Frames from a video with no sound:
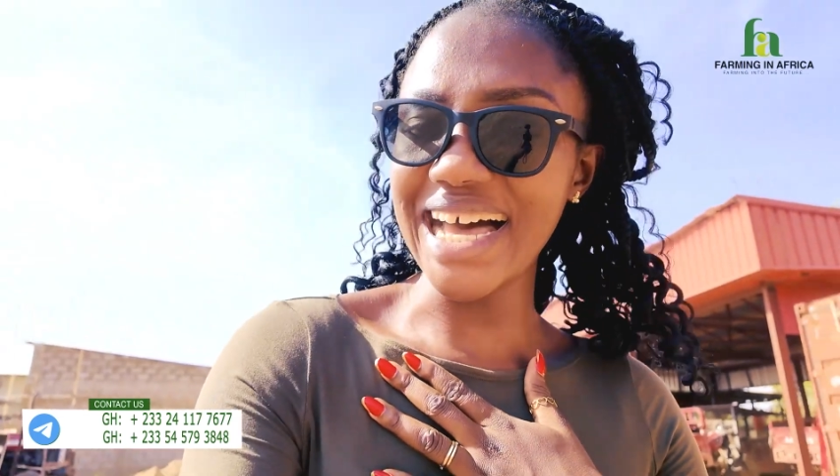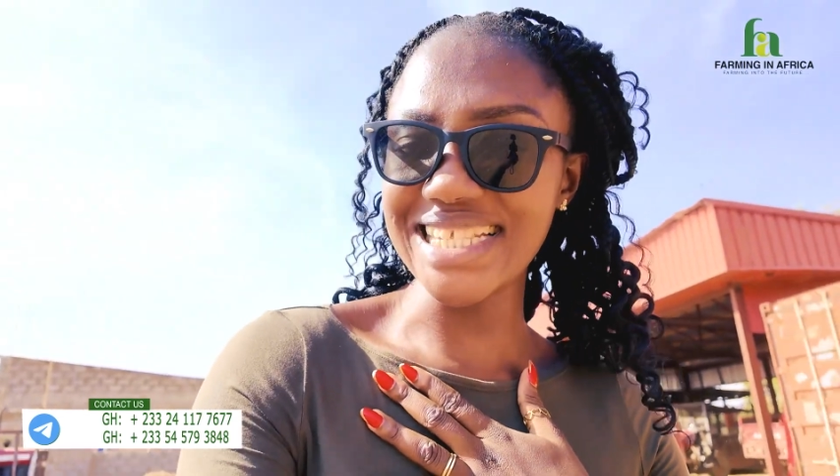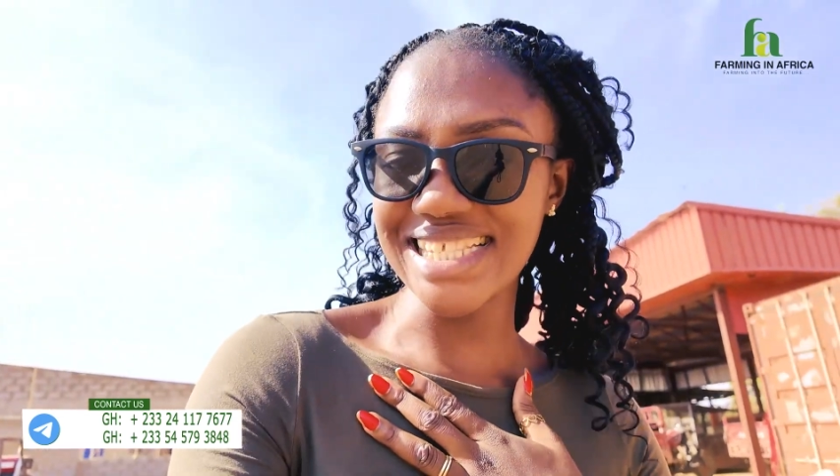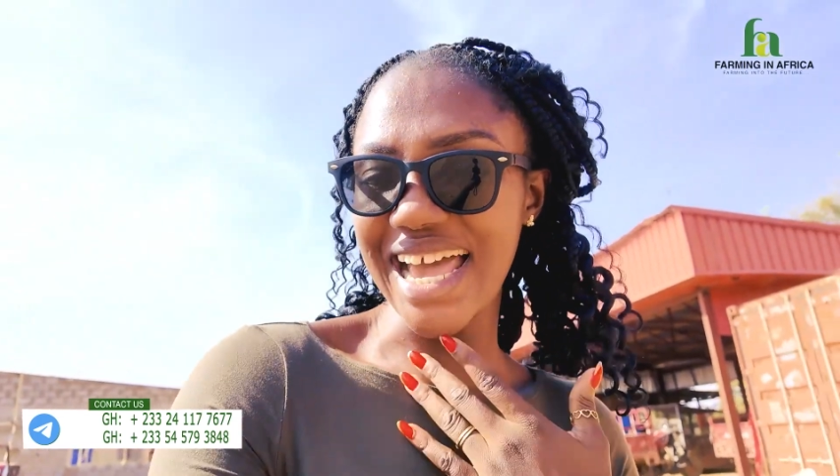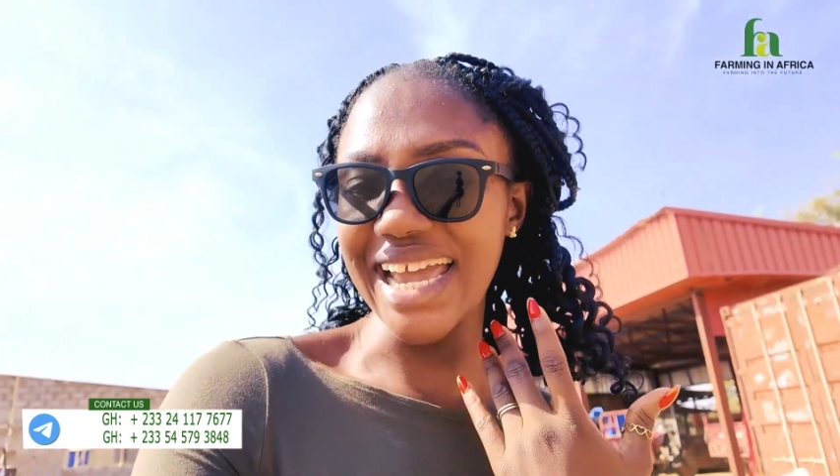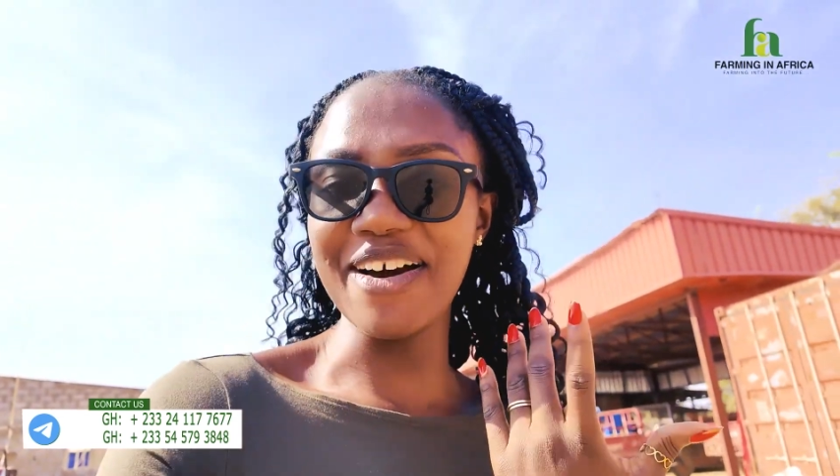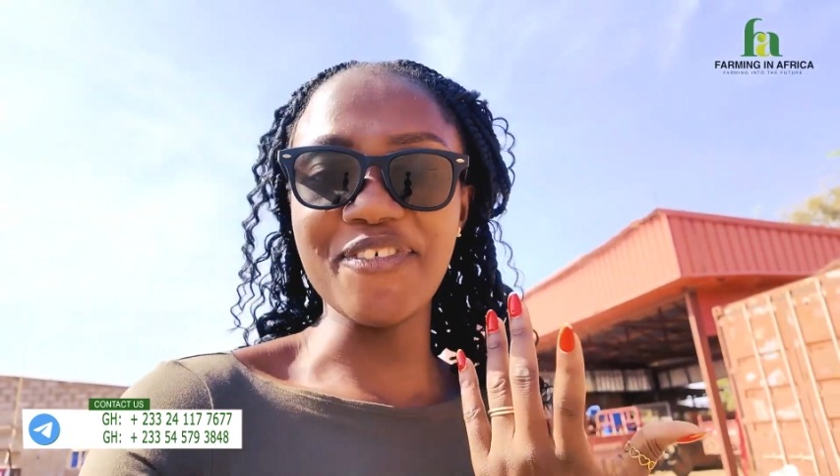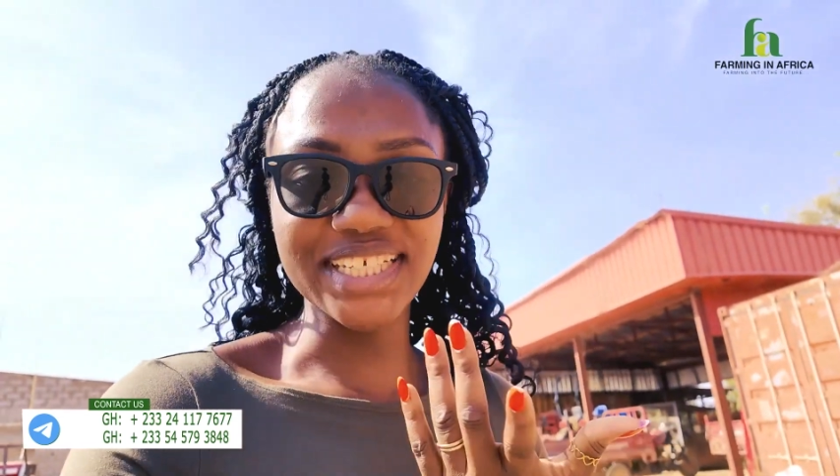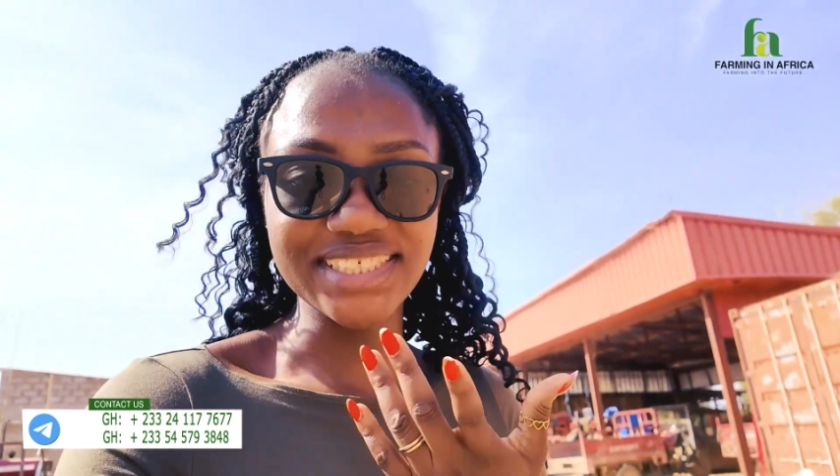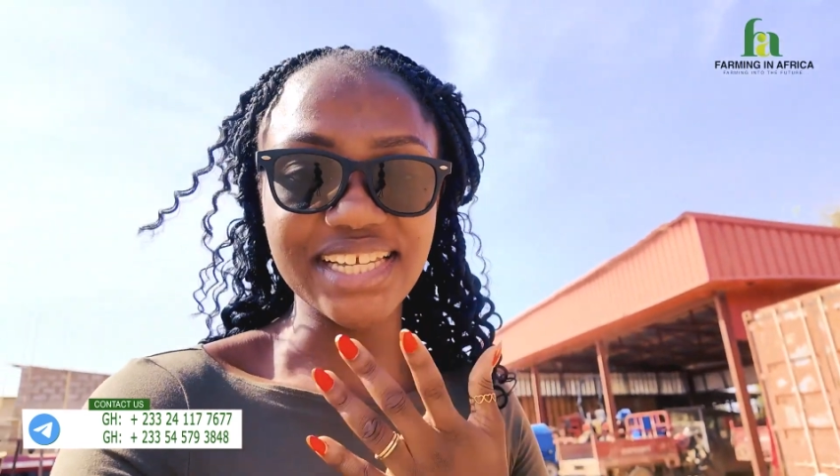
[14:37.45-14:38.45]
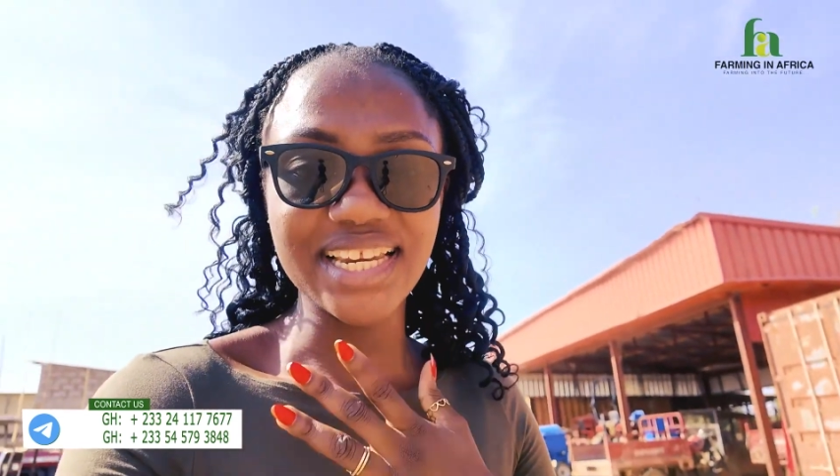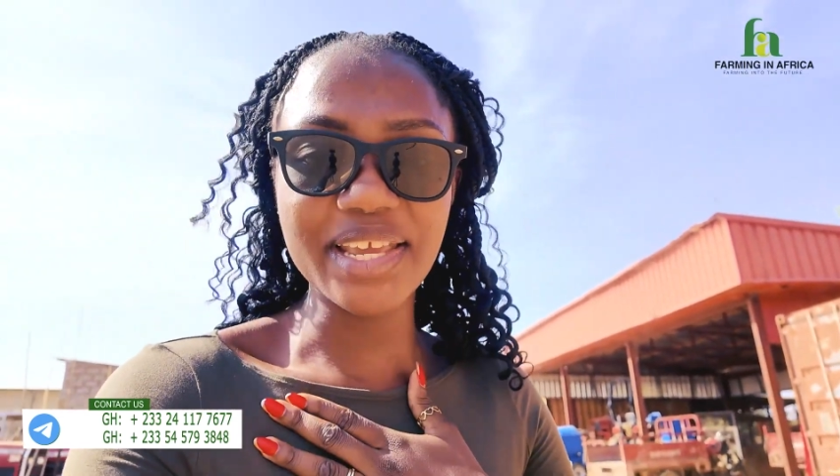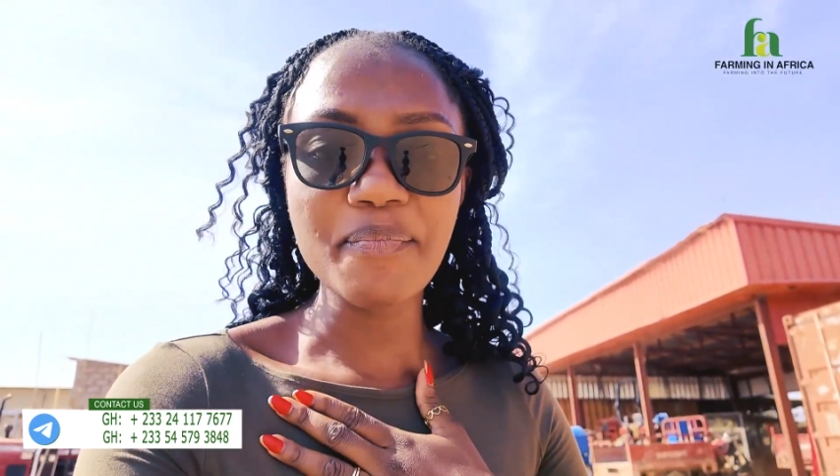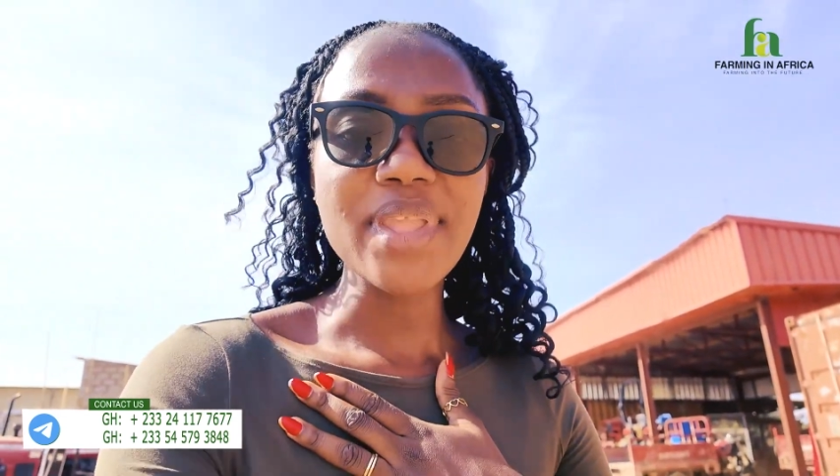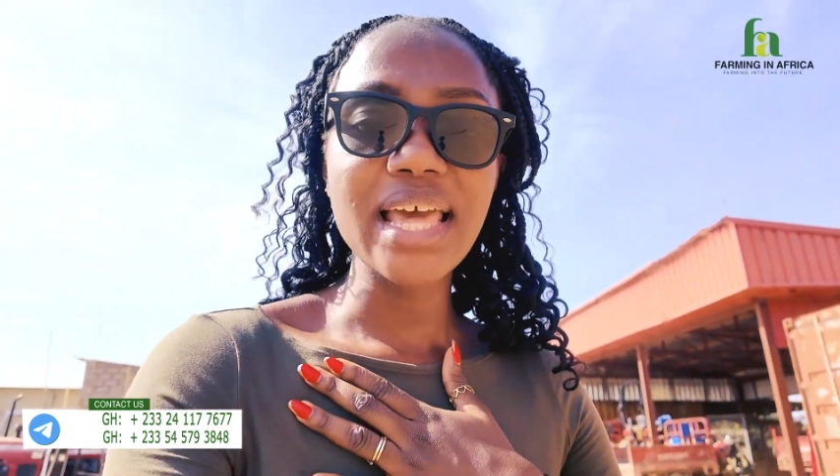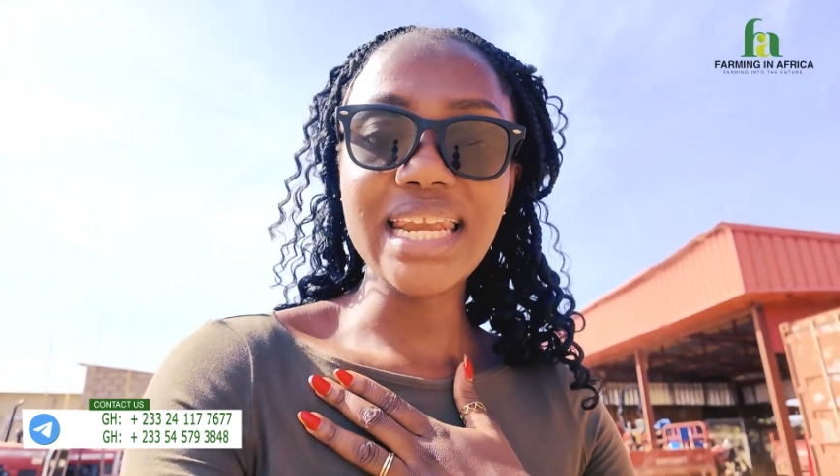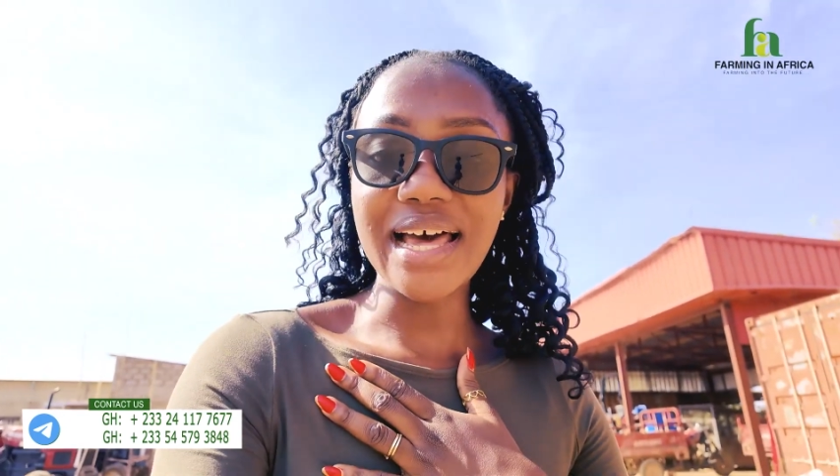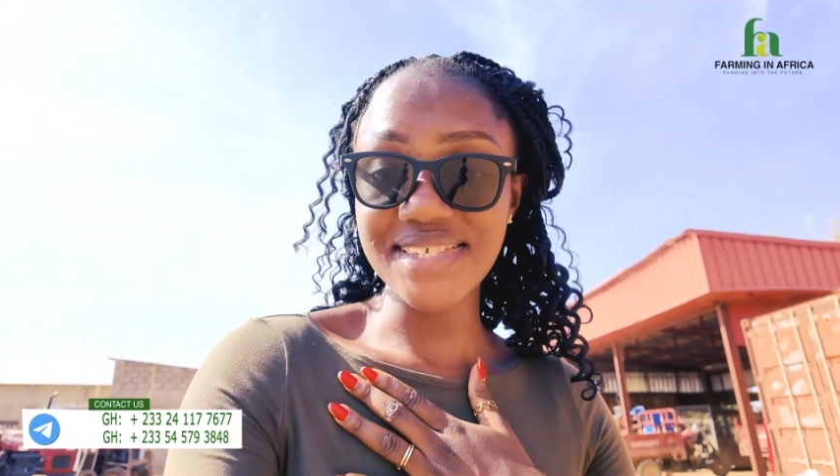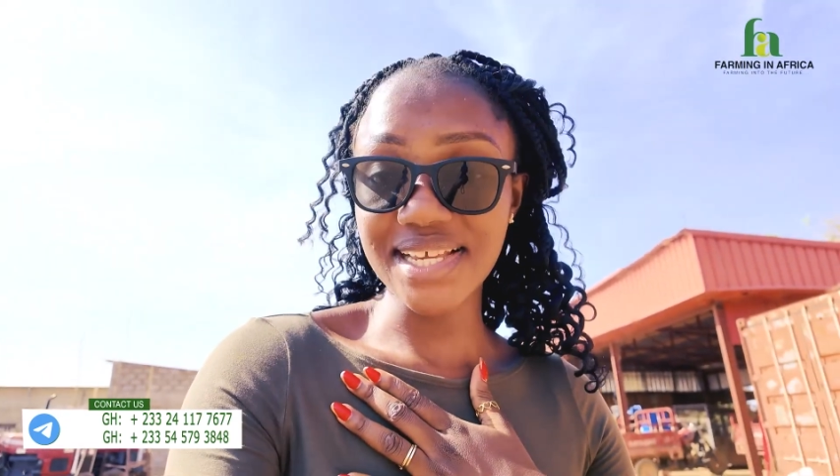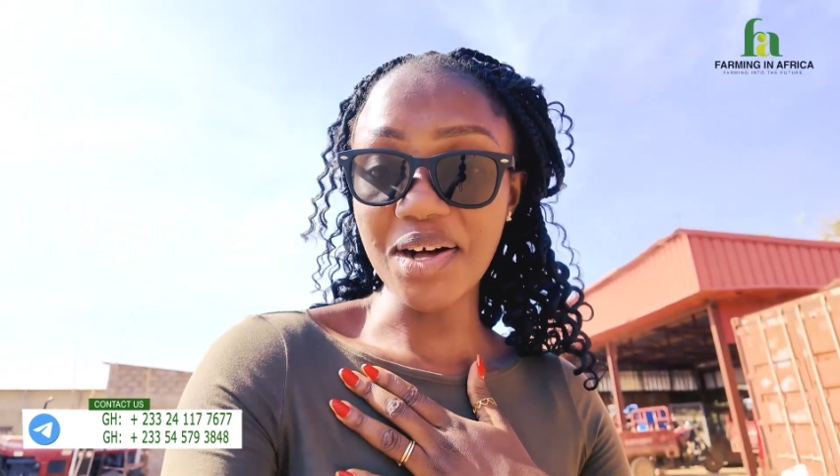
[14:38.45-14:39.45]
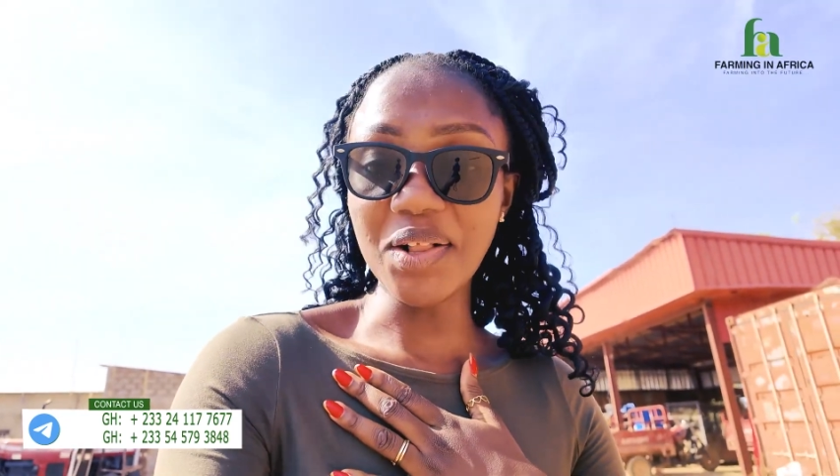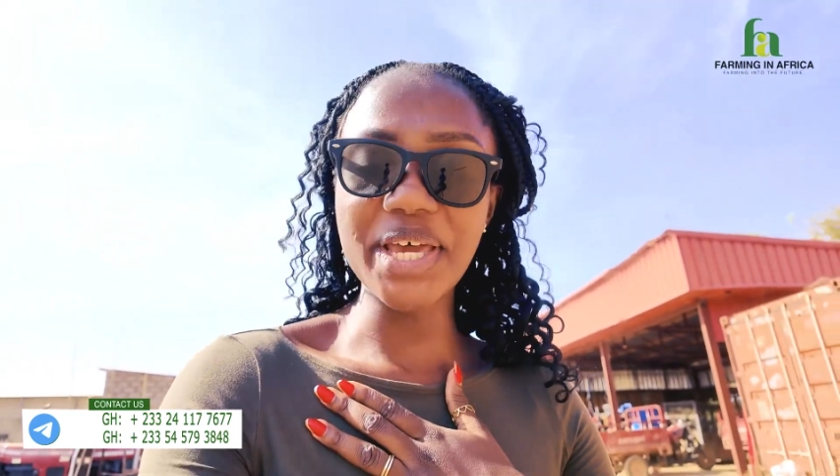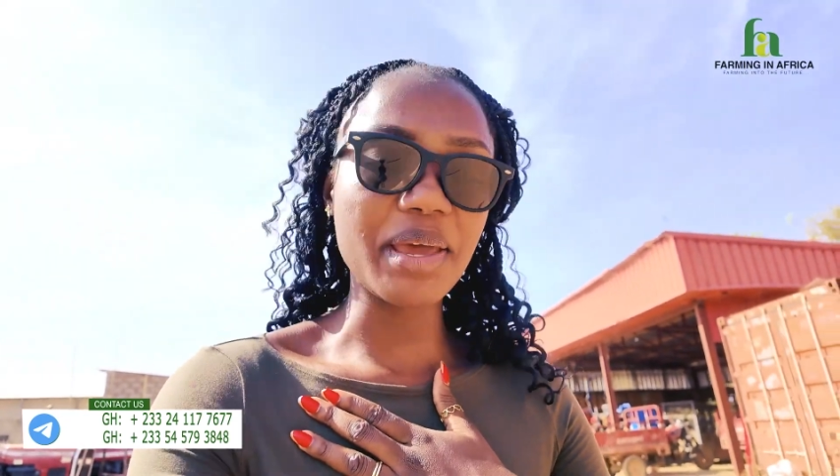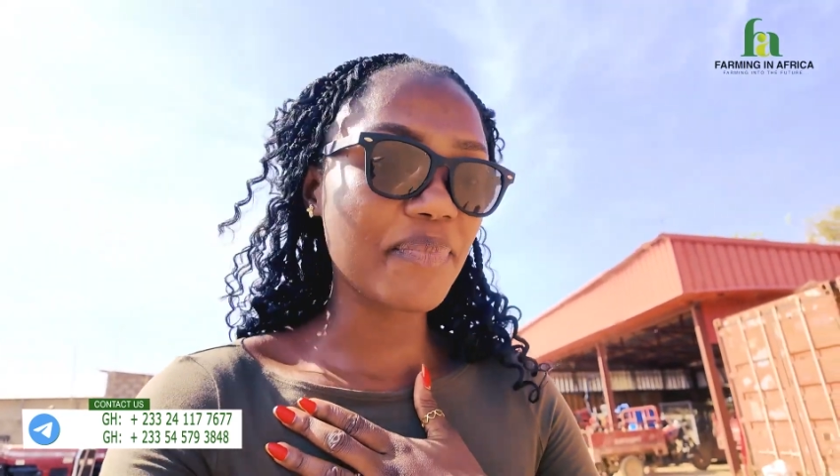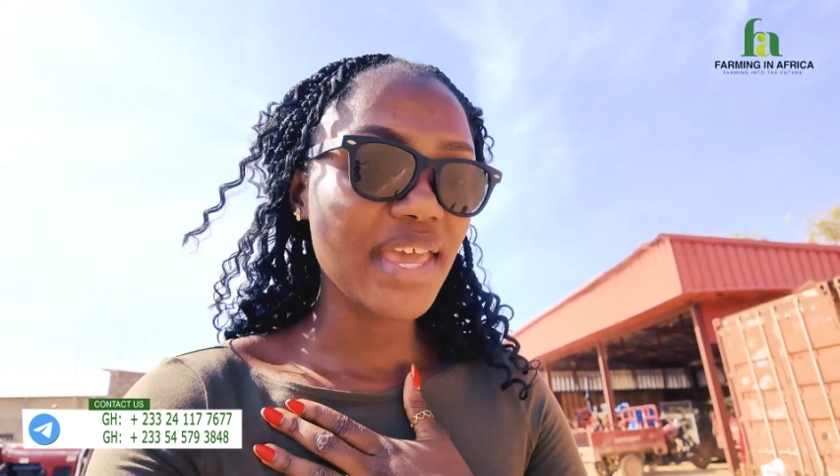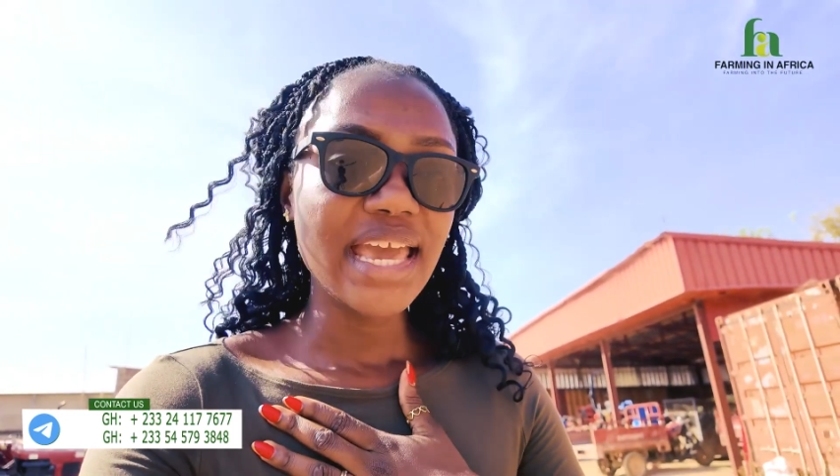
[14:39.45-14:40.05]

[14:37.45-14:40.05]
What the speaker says: as I affectionately love to call him.